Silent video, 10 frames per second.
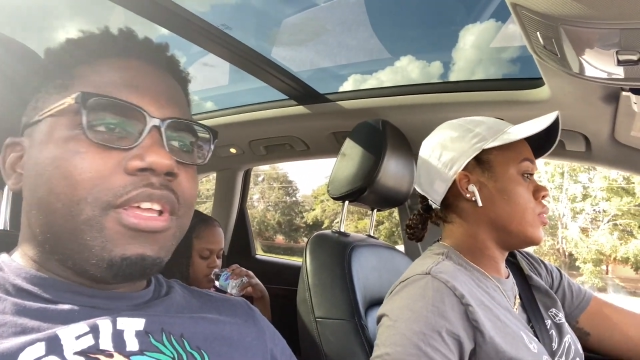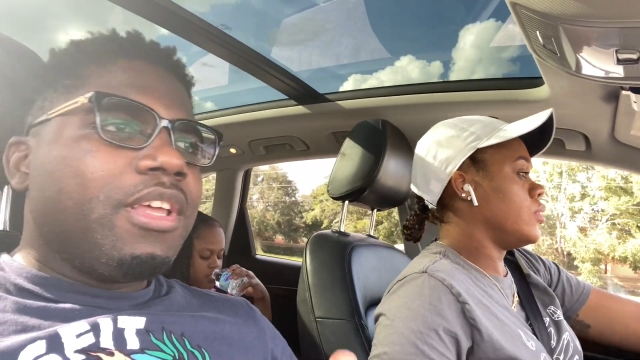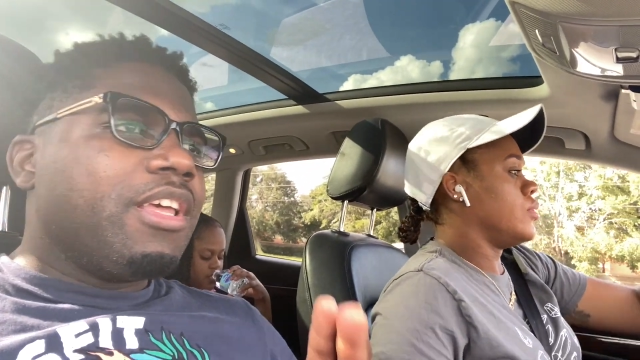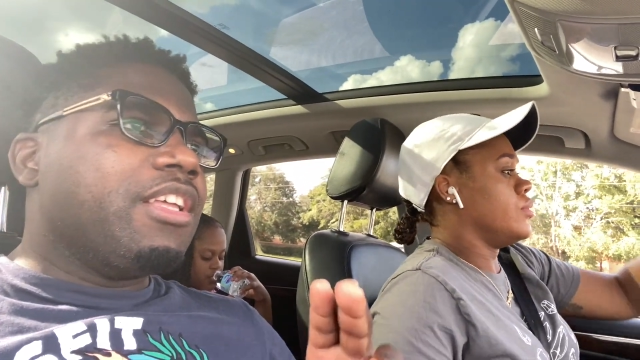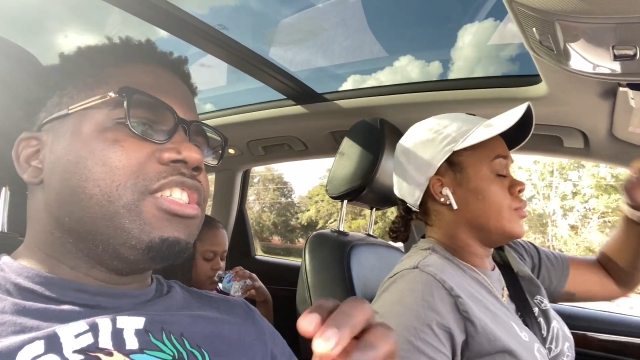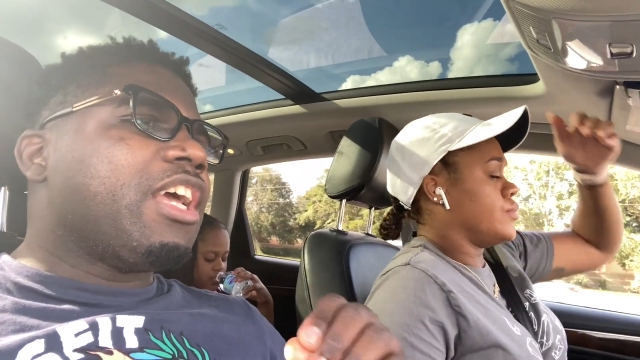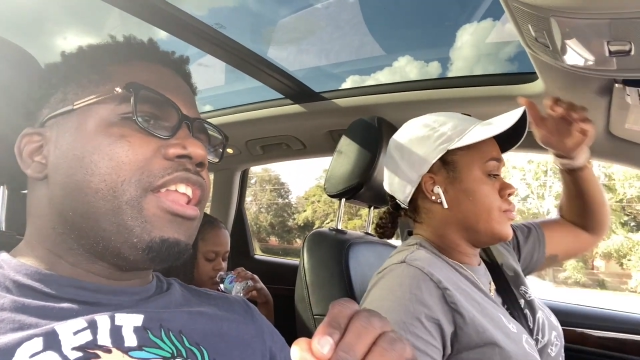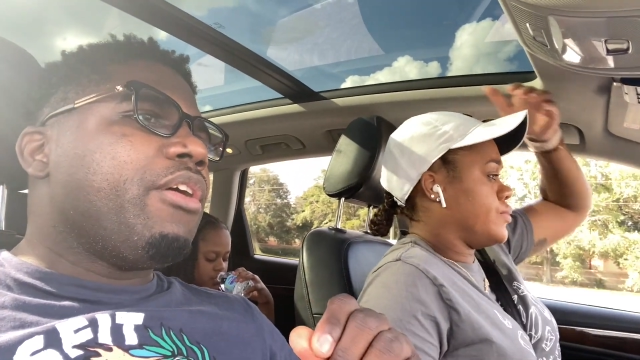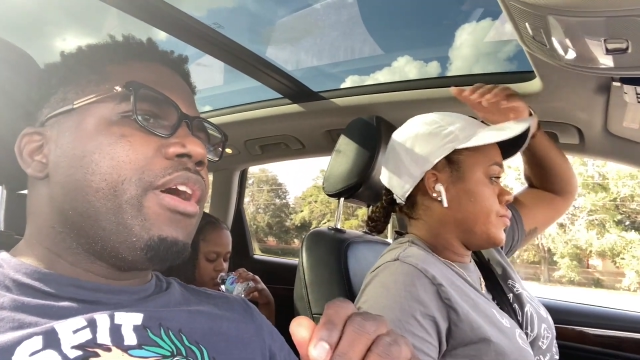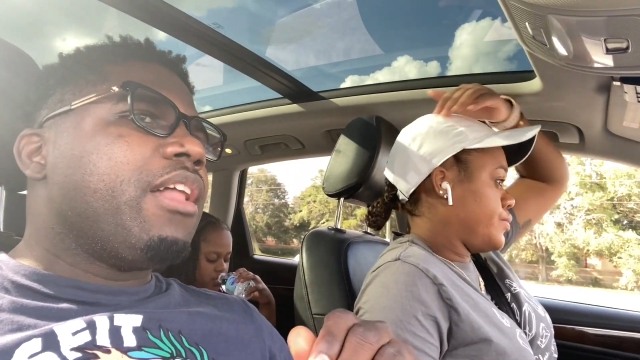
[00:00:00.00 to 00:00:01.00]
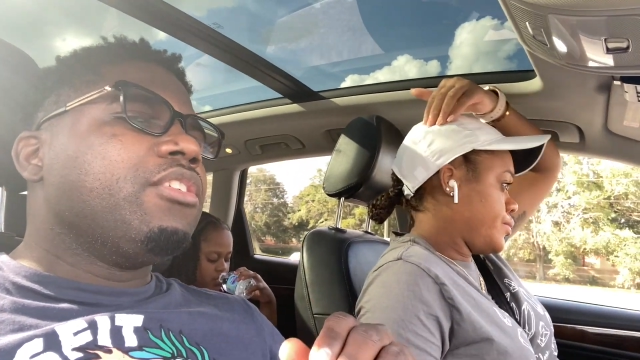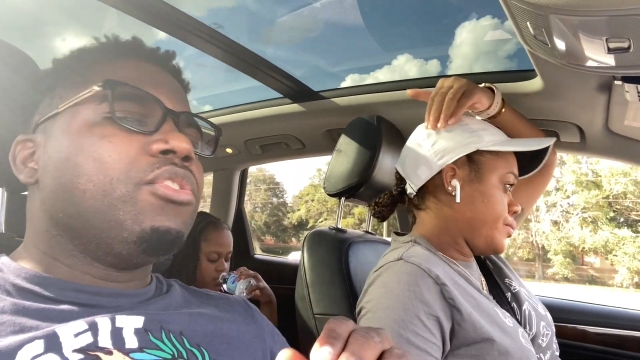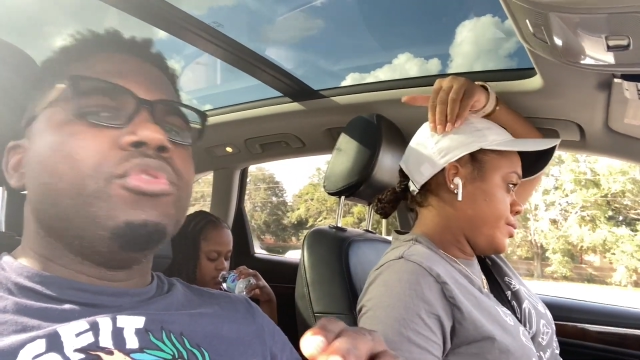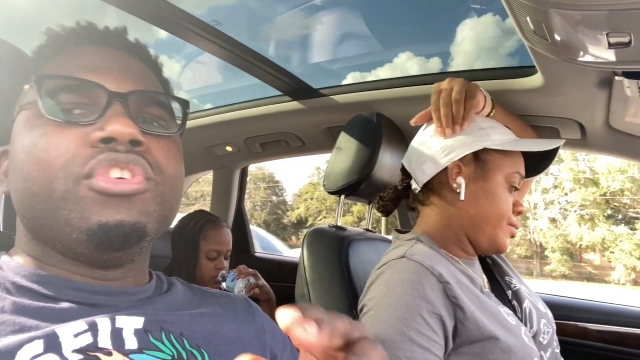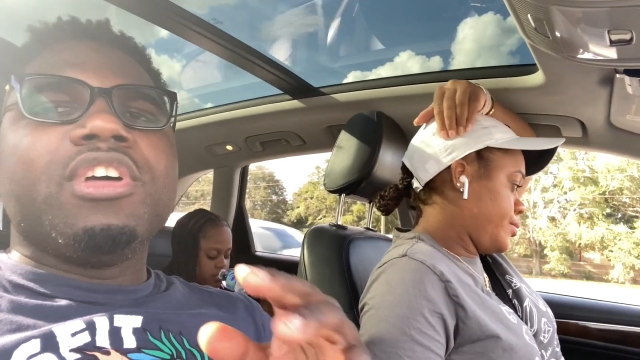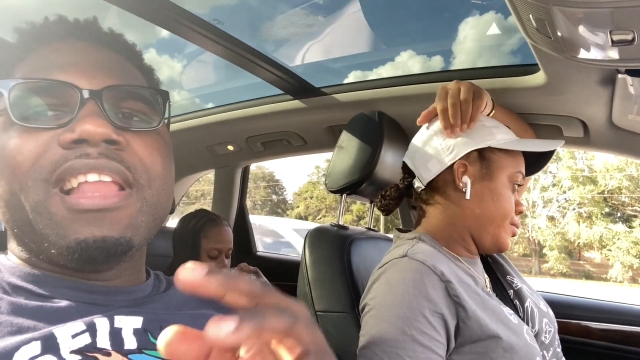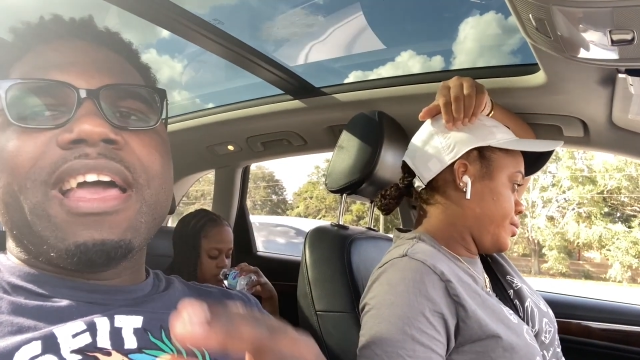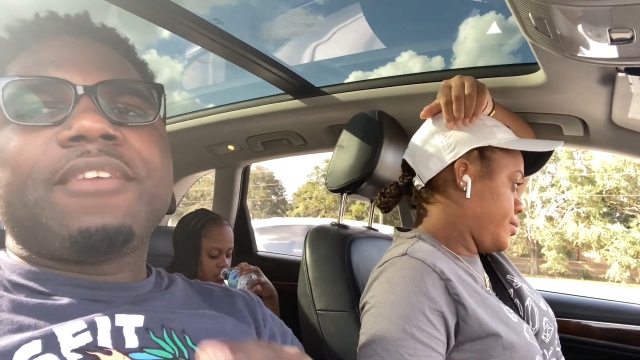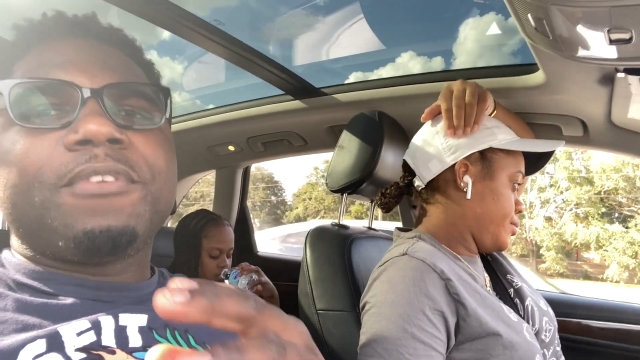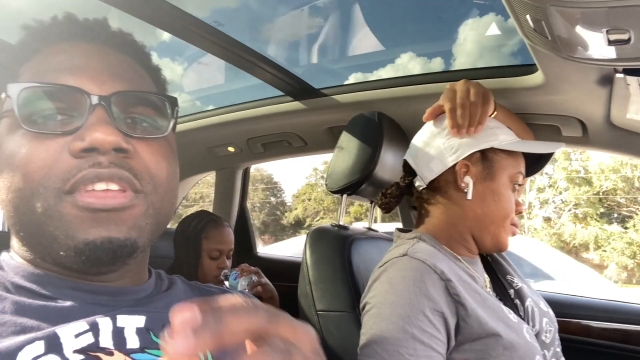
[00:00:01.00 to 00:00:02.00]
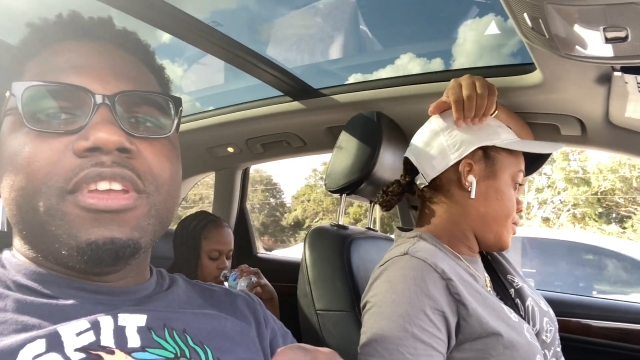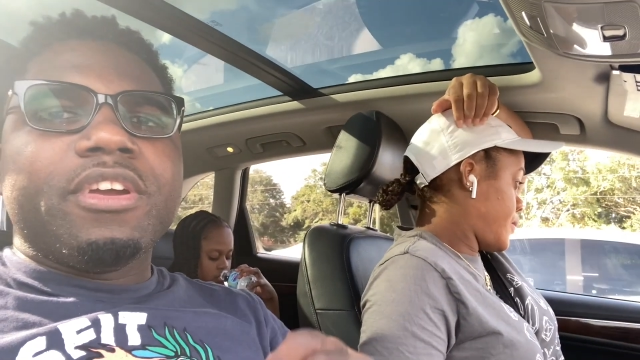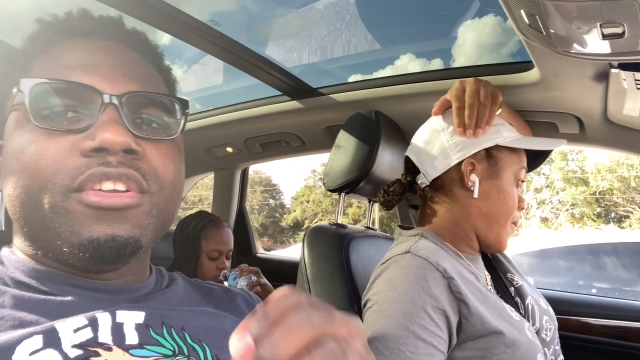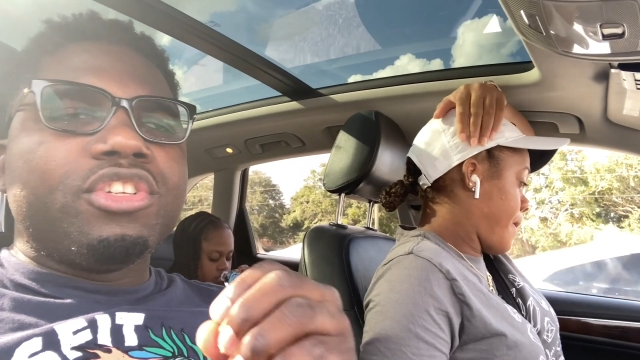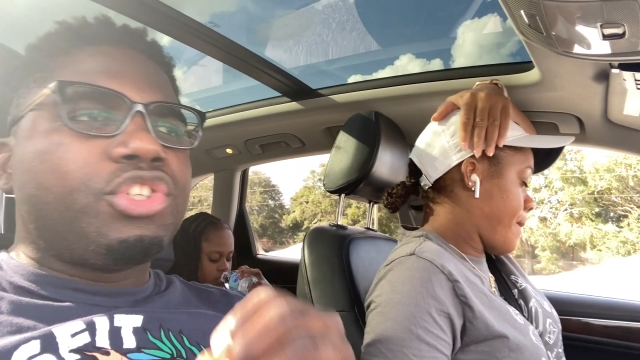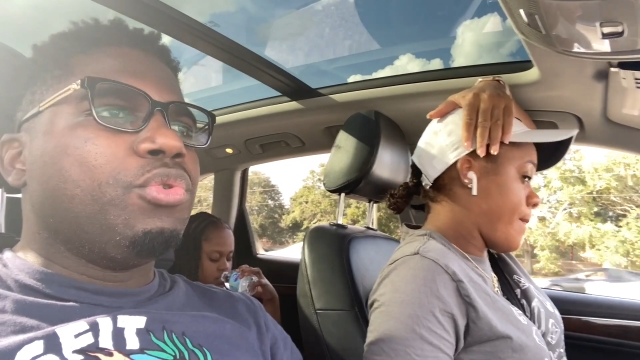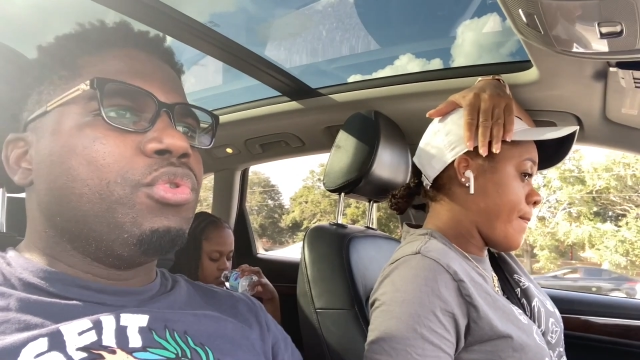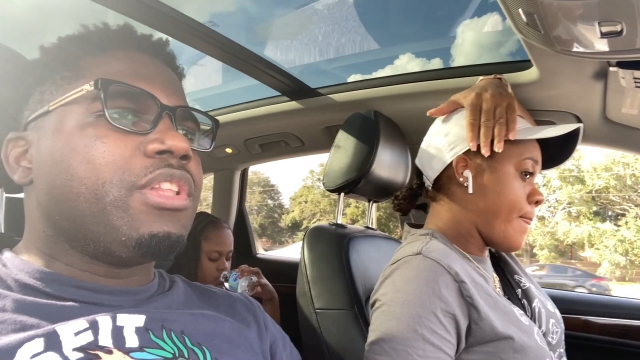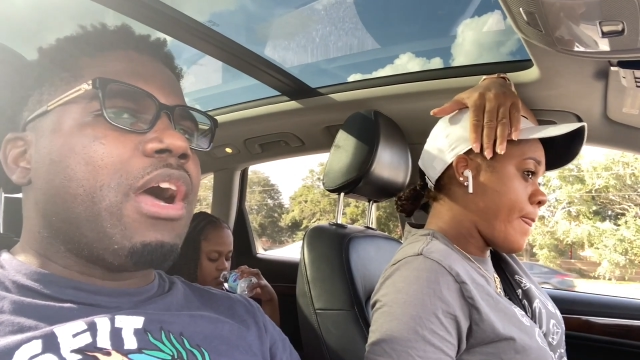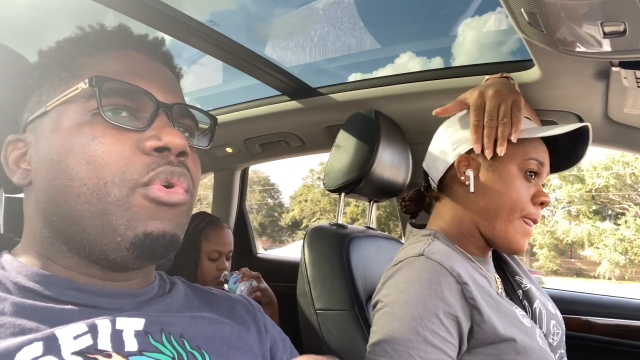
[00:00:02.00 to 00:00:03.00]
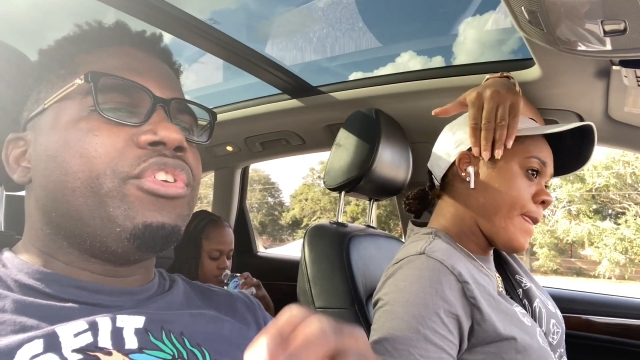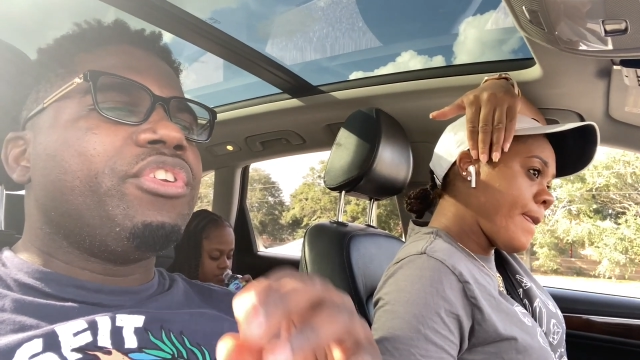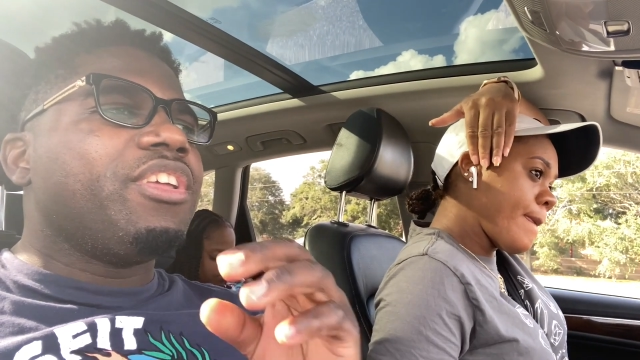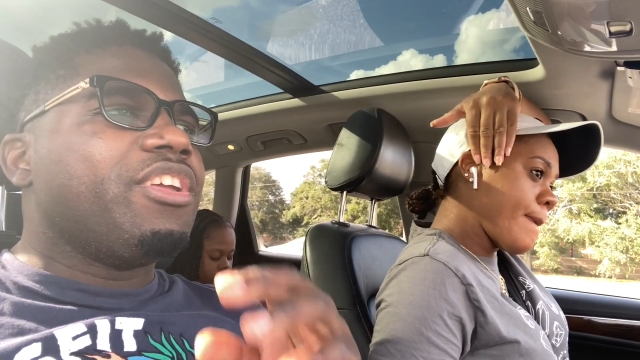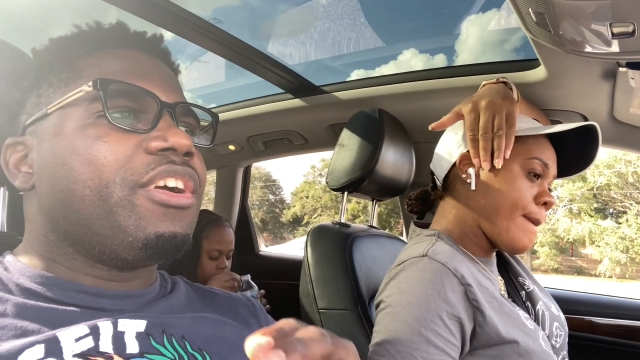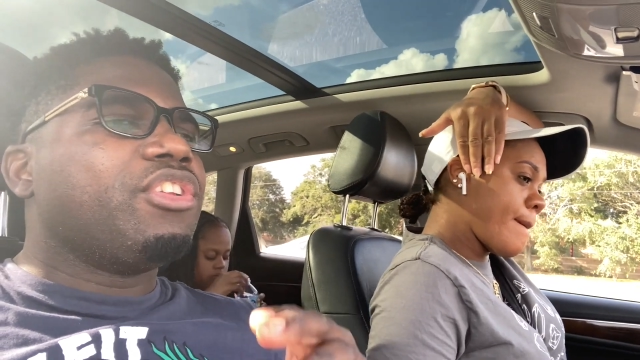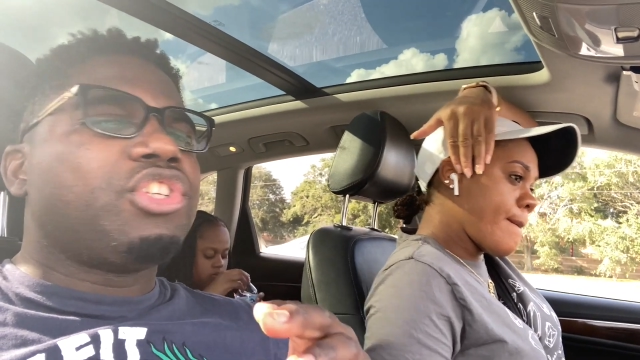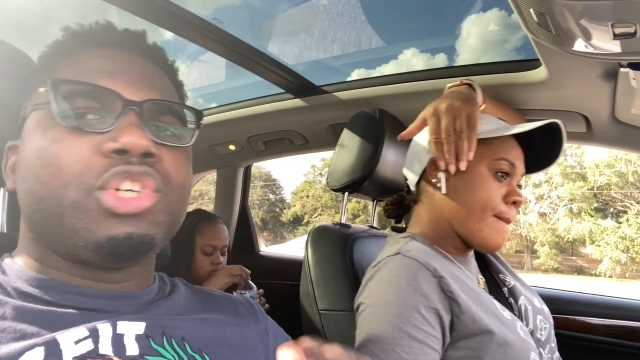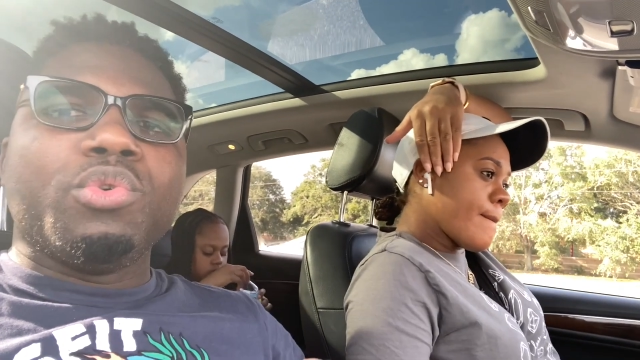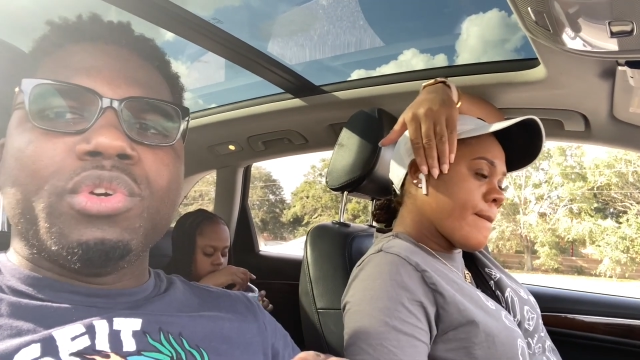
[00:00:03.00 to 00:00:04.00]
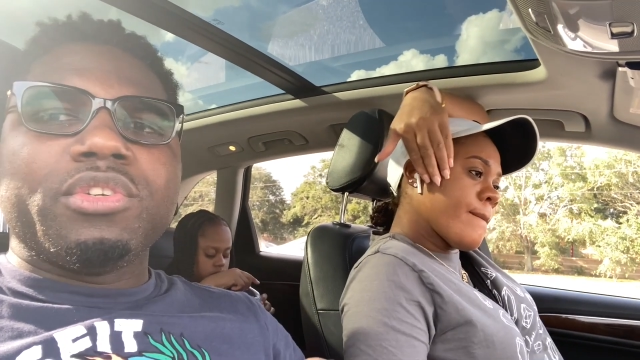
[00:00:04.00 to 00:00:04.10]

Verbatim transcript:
Speaker 1: In general, we don't like to hear the truth and we don't hear the truth.